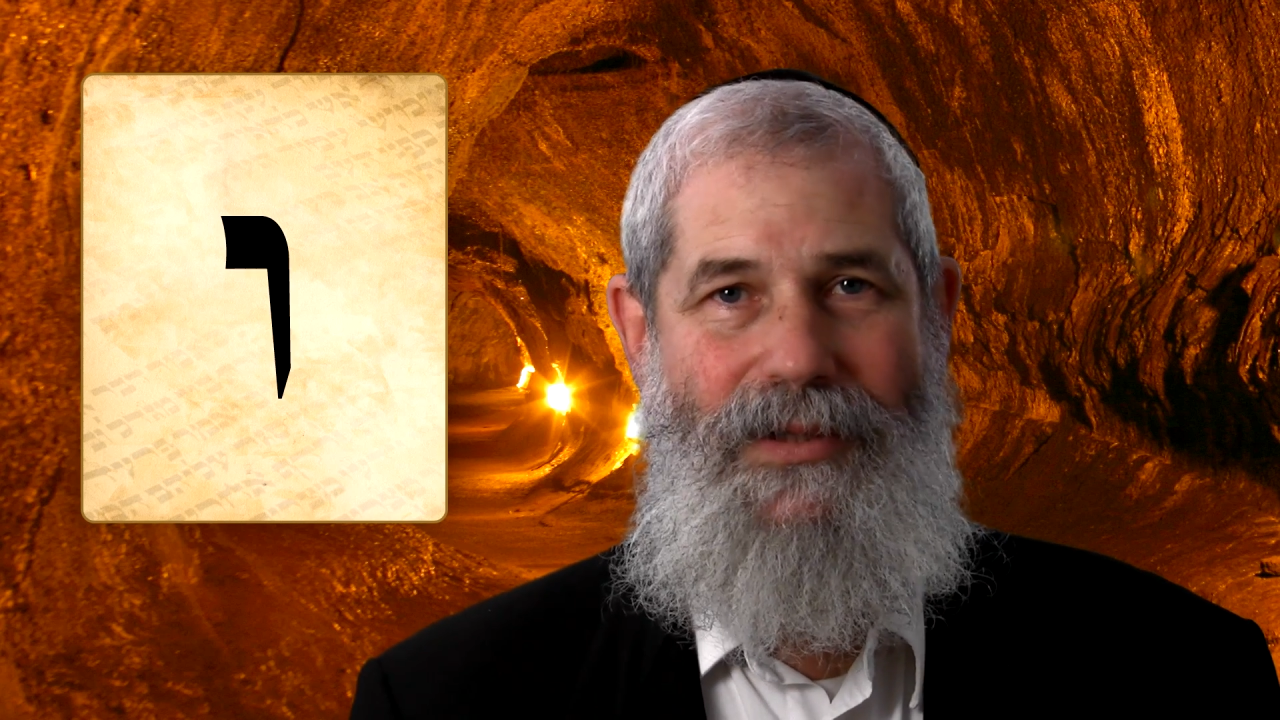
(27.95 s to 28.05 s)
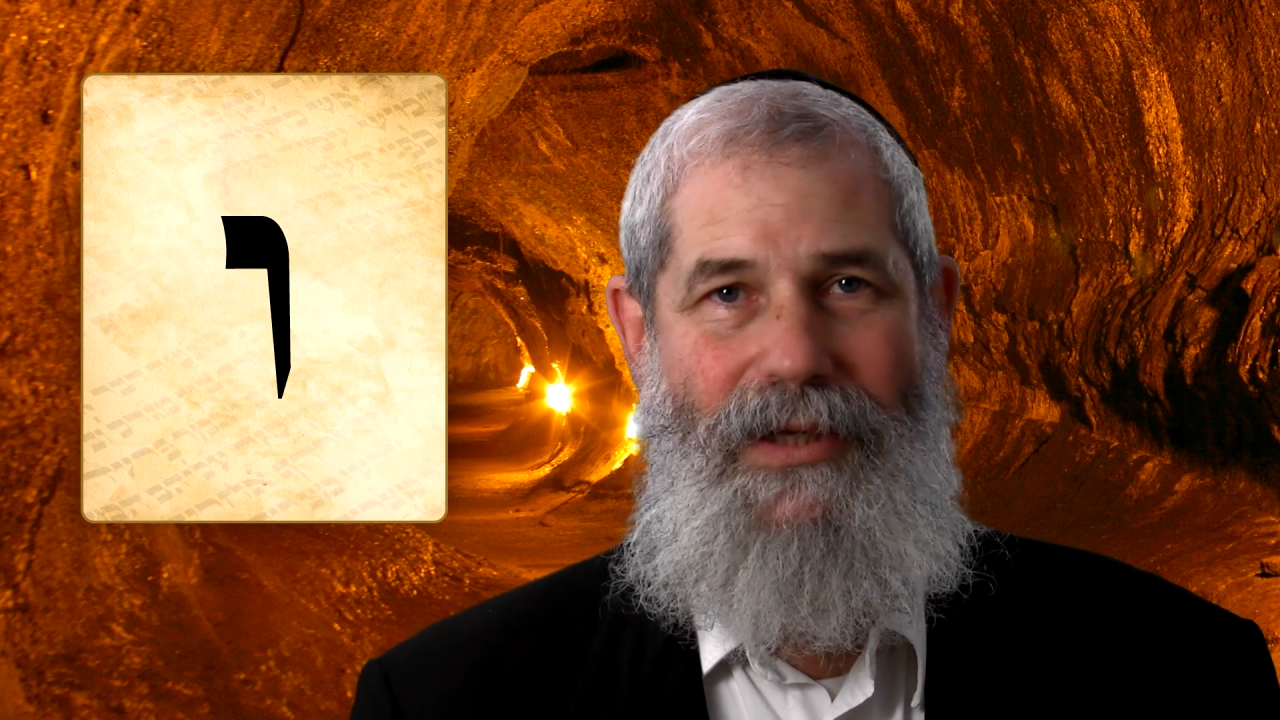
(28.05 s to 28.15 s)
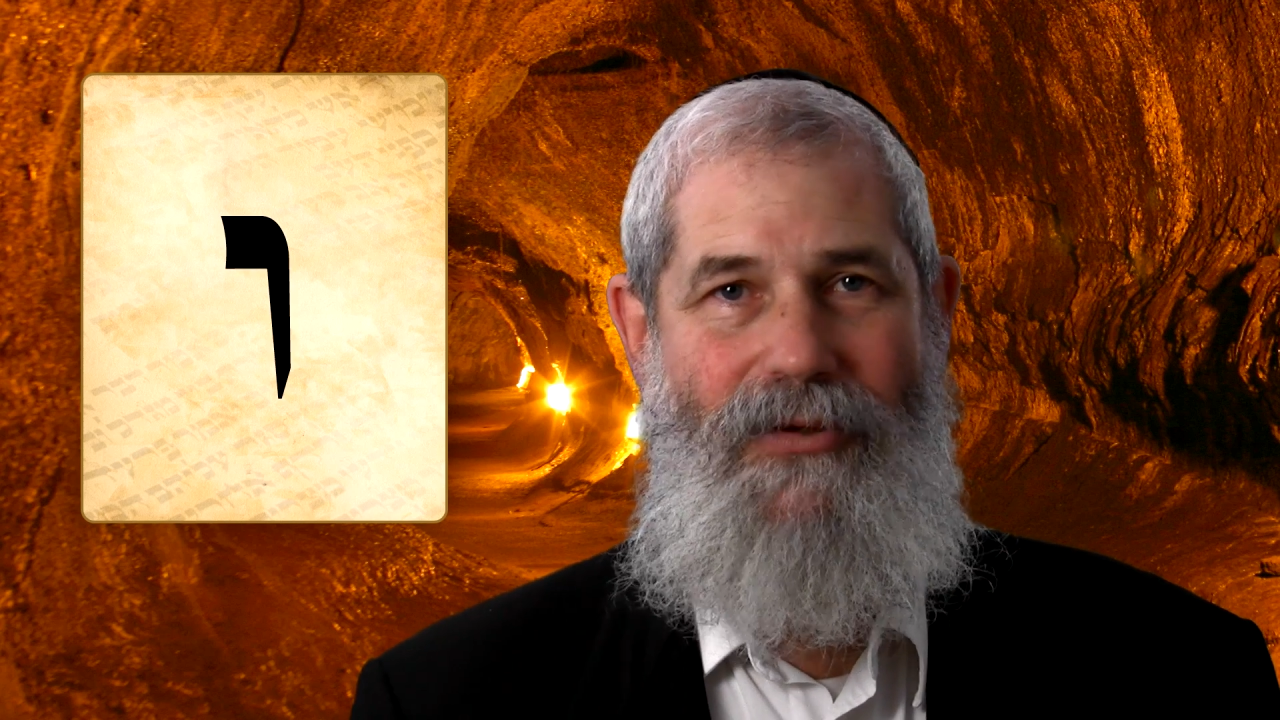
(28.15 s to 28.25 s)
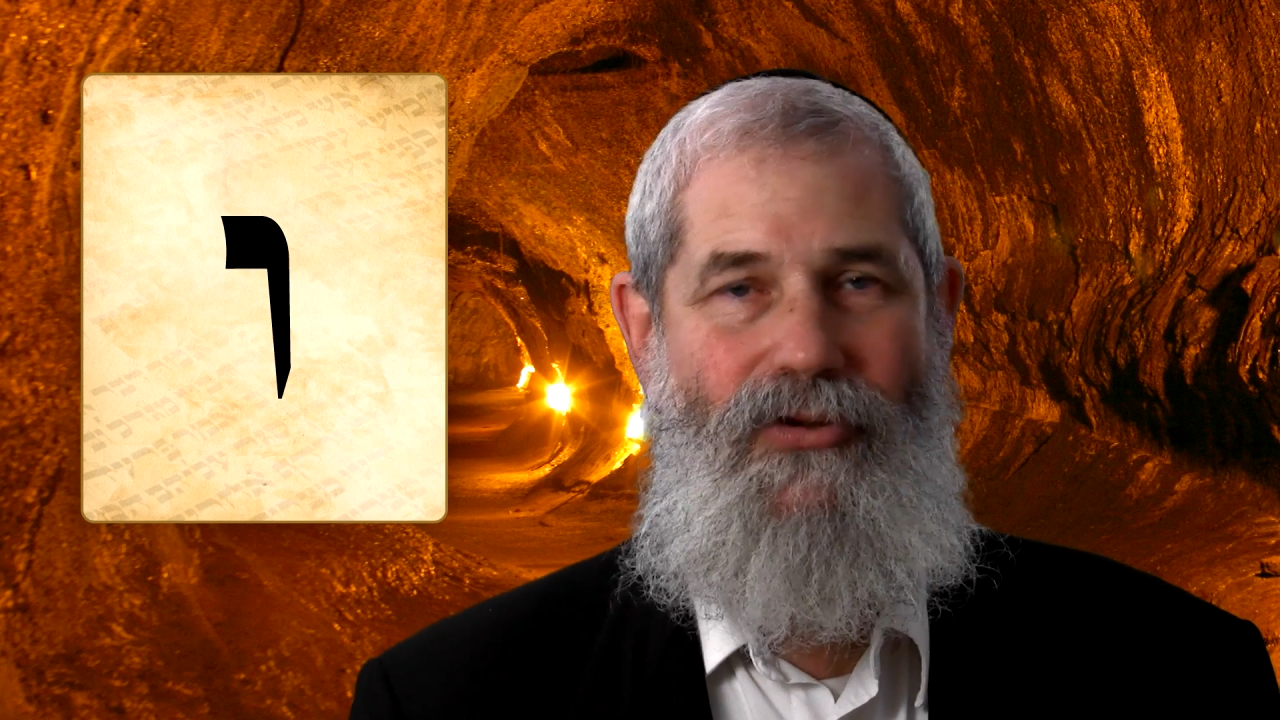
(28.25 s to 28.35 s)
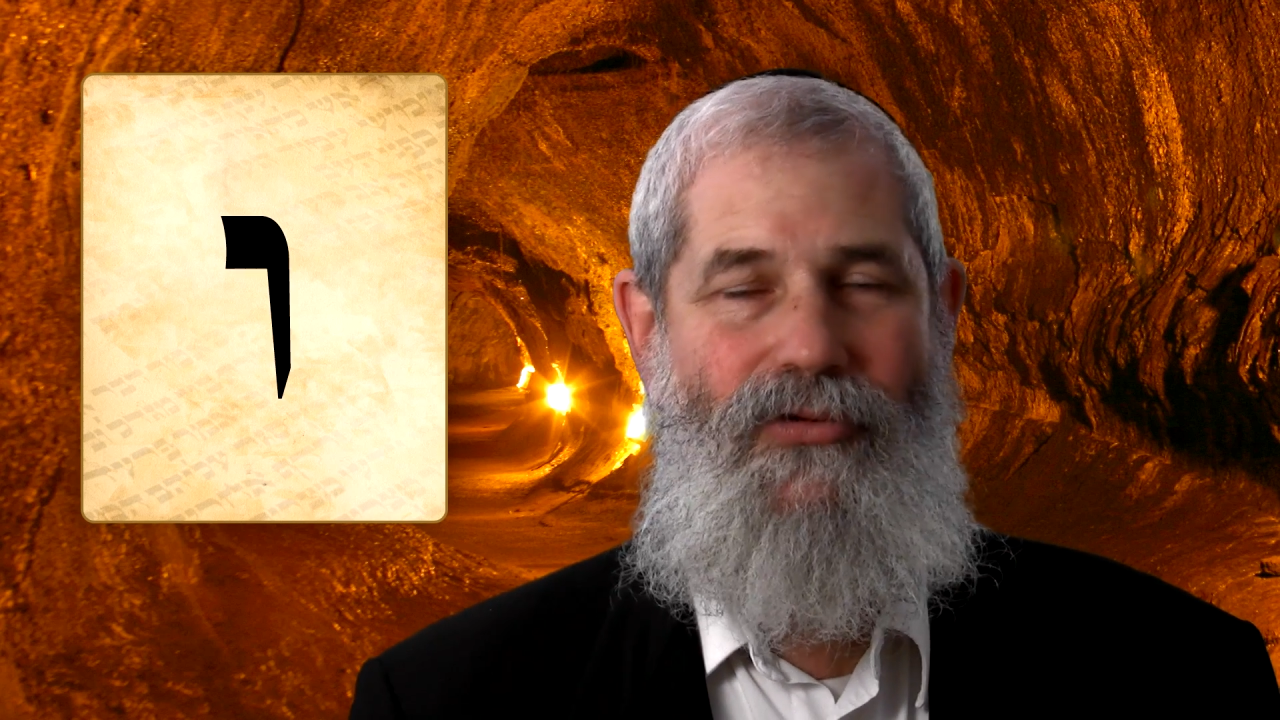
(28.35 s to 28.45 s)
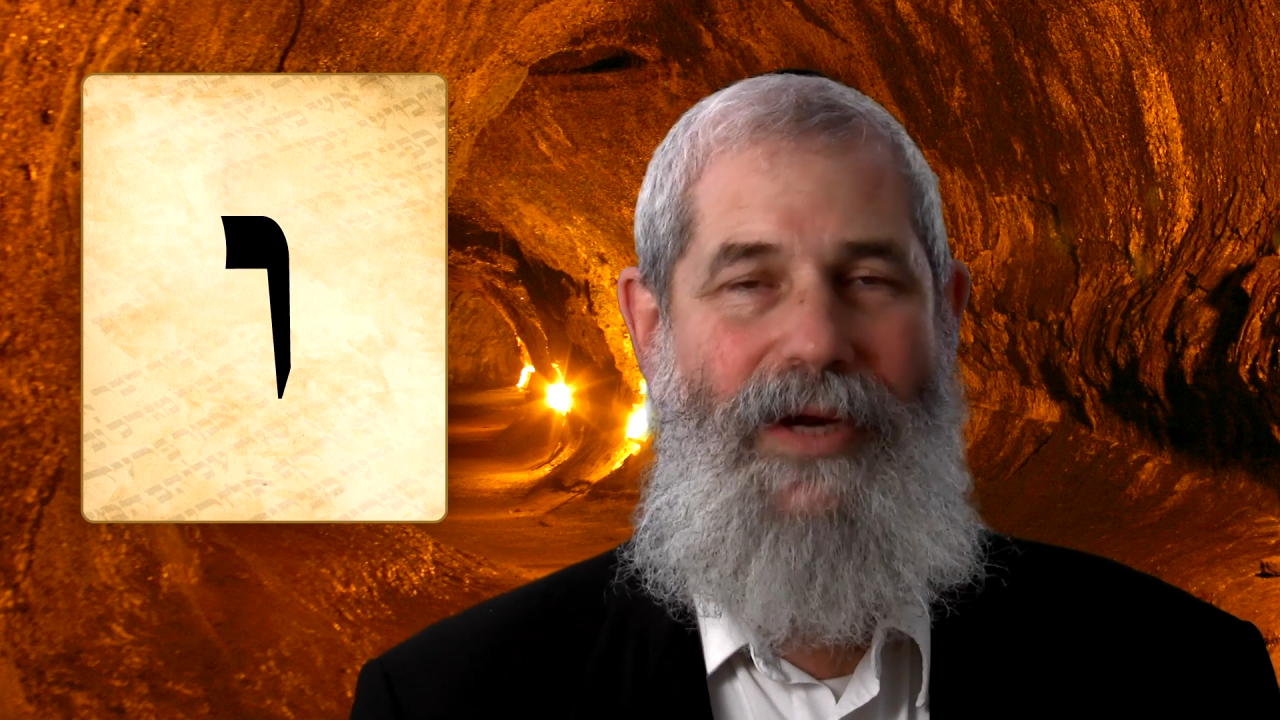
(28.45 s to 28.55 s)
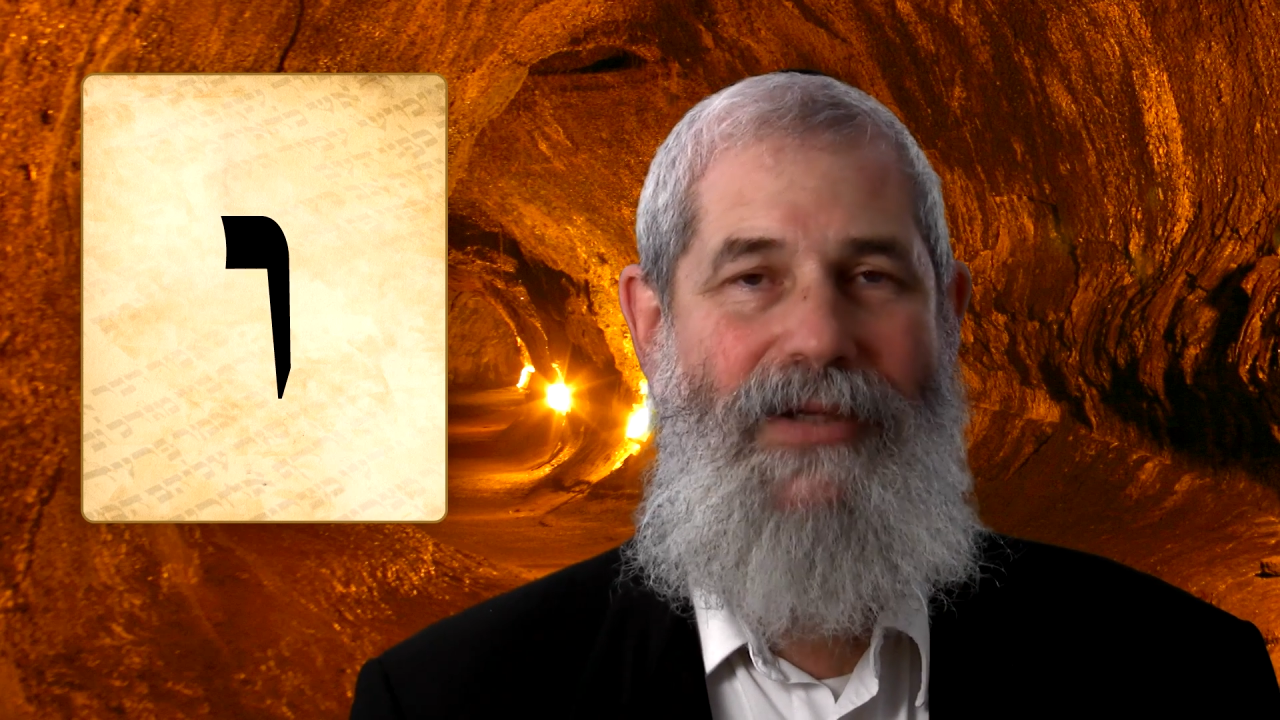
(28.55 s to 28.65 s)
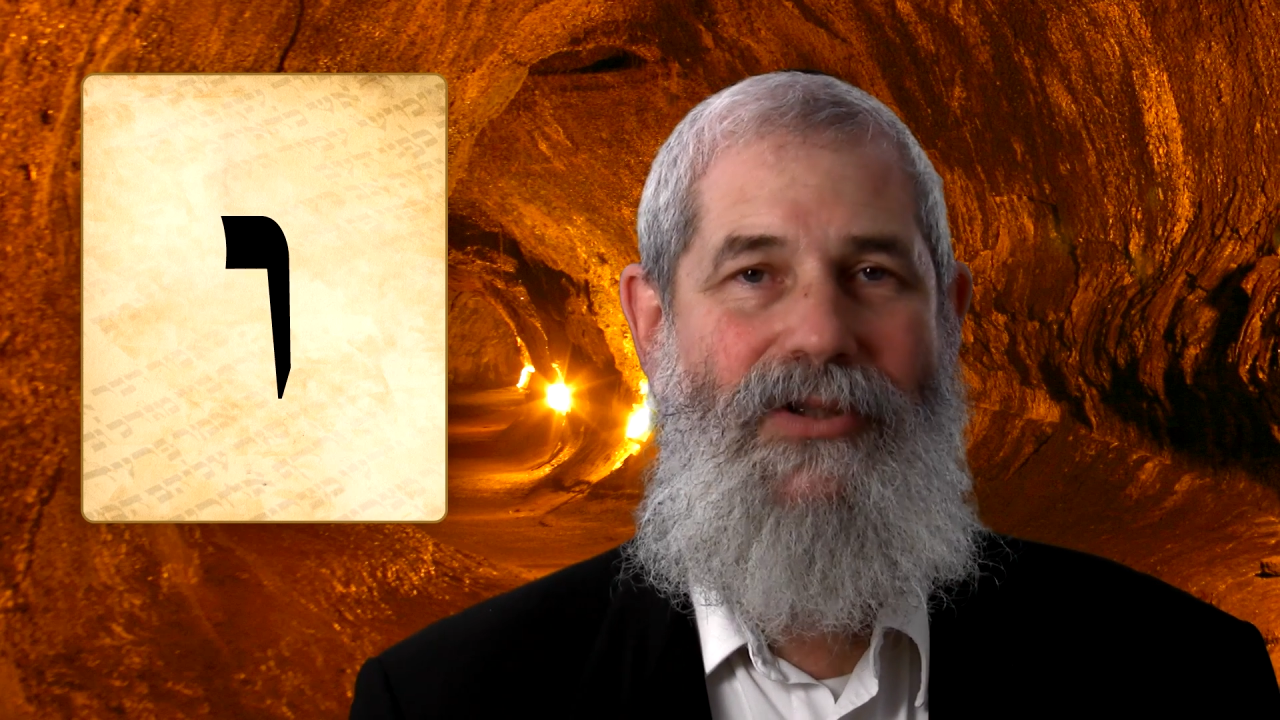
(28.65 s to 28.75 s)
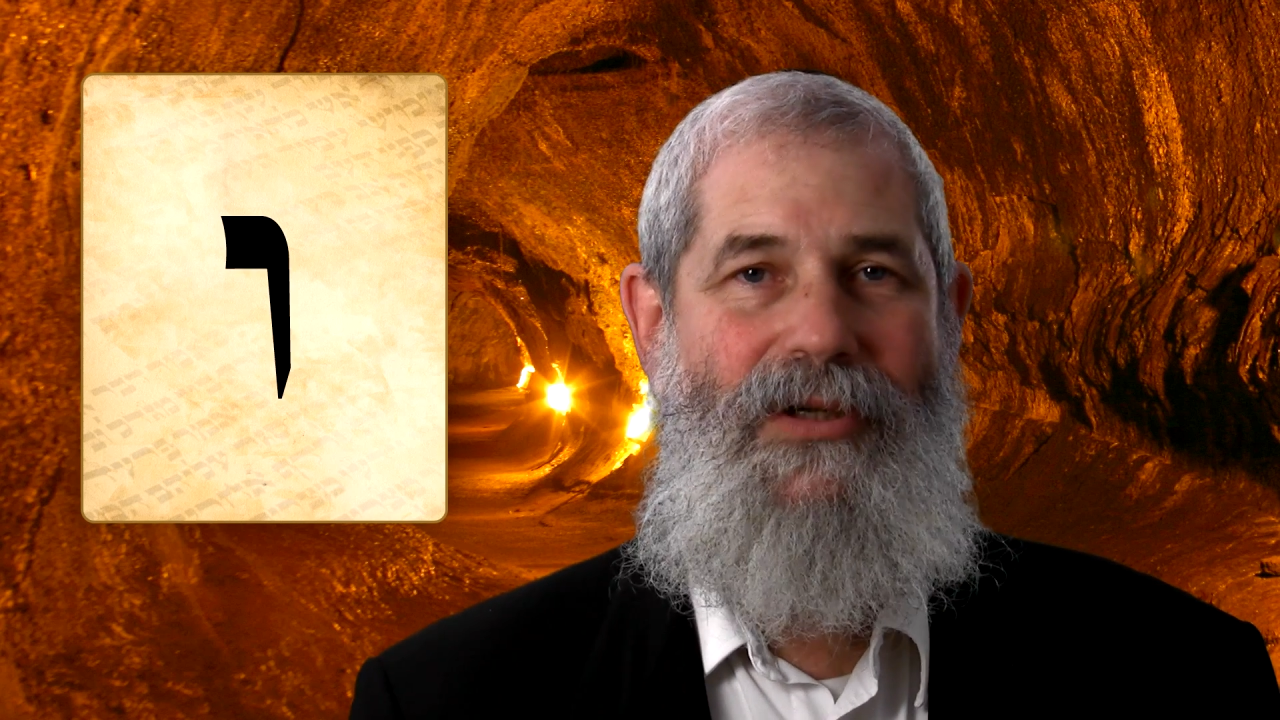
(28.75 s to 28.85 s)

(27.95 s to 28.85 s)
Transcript: entrenched